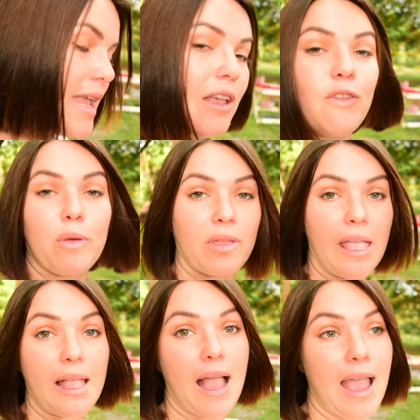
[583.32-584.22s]
if you
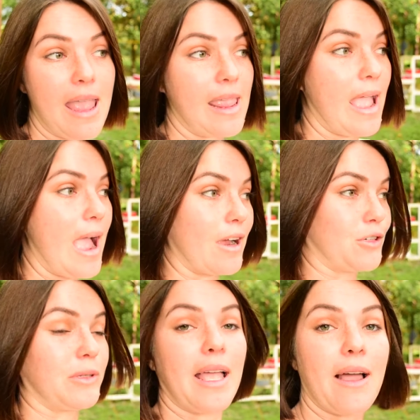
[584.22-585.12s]
think I
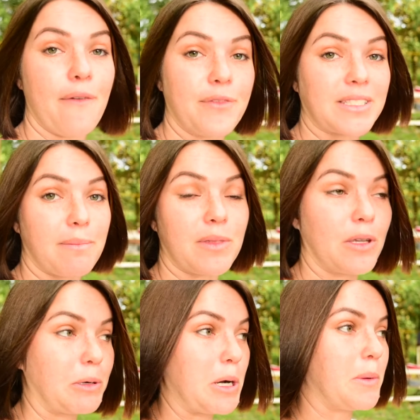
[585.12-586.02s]
actually have something
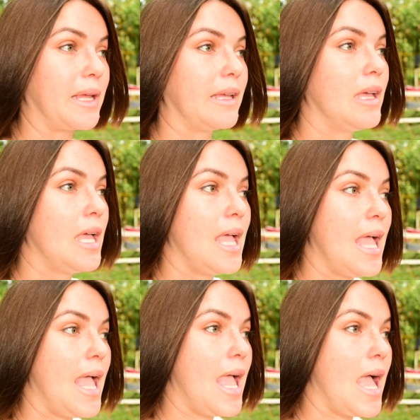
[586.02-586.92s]
growing.
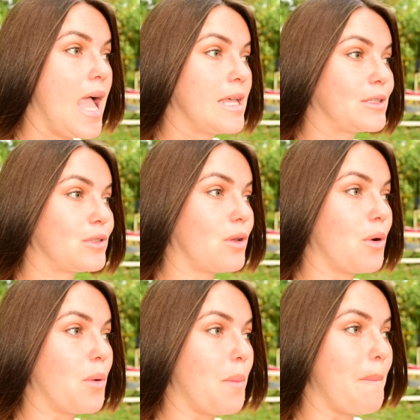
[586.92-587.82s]

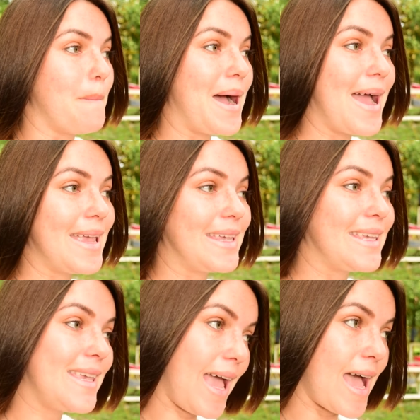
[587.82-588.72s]
So my
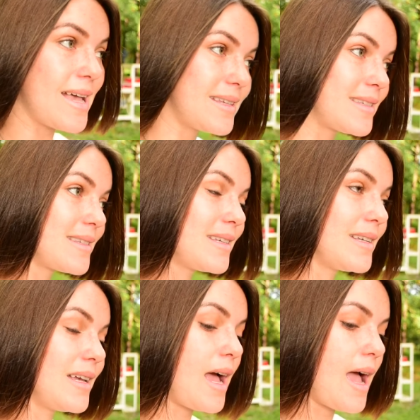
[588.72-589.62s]
guess,
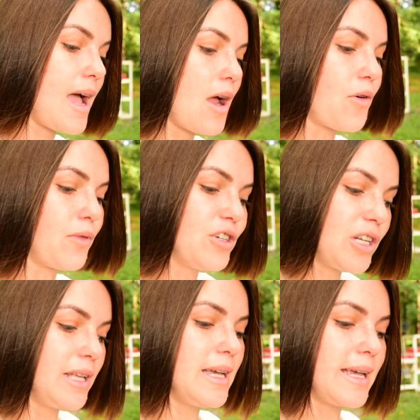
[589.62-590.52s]

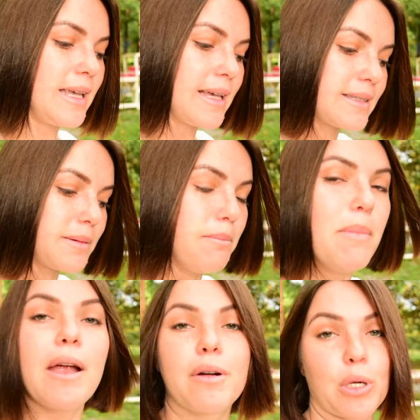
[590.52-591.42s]
originally I guessed
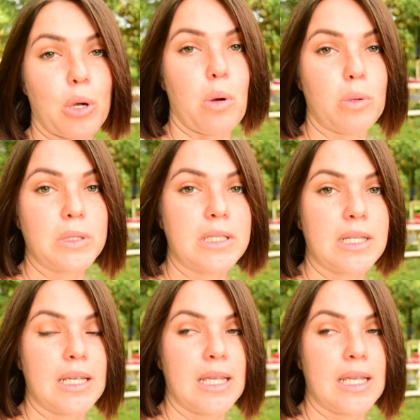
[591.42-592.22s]
marigold,